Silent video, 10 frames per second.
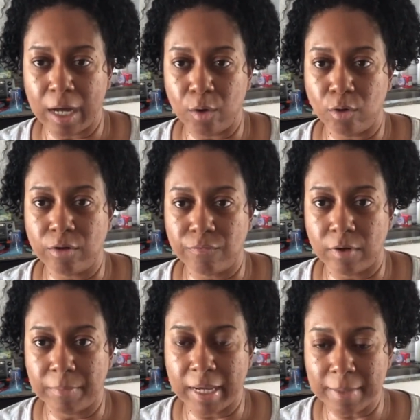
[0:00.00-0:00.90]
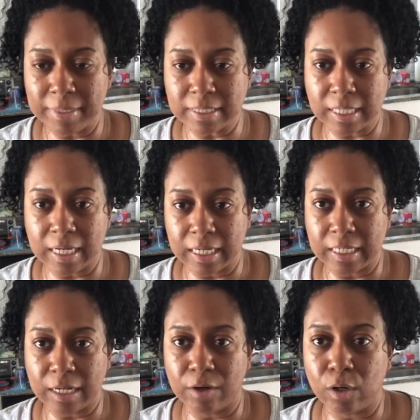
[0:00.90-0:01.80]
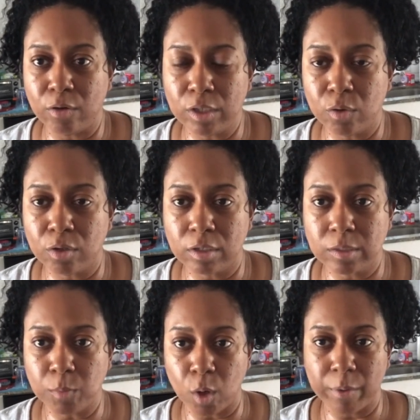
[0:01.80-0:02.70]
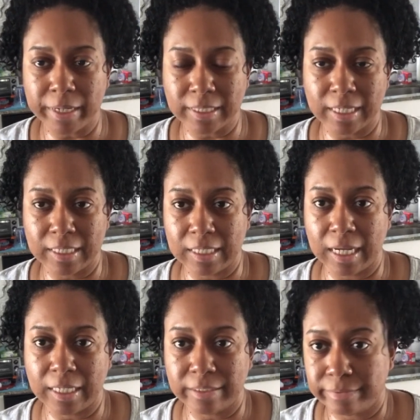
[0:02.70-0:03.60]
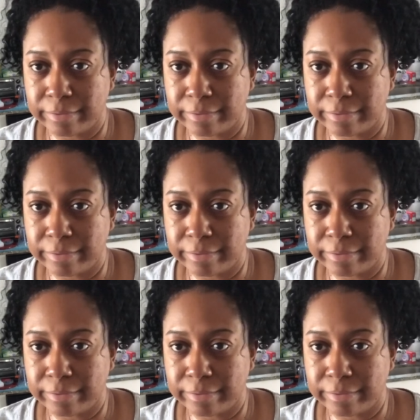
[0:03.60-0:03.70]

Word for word: I ordered from Amazon. Now I only ordered a small one because I did not,